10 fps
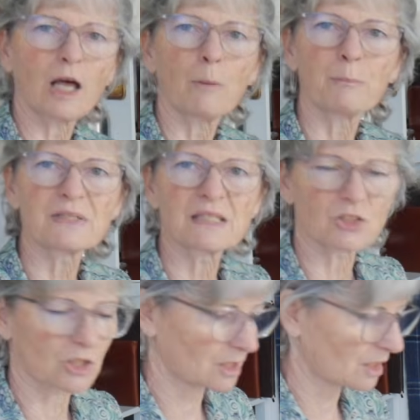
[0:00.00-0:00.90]
up
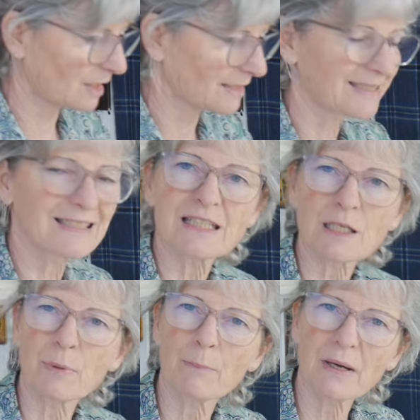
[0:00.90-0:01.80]
position, I can sit
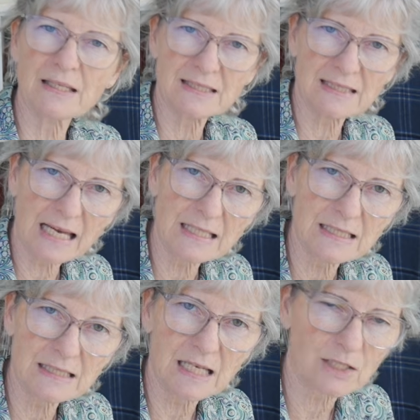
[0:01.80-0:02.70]
up at my
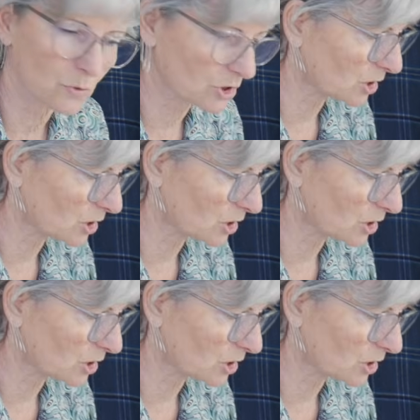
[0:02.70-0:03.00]
standing desk, which I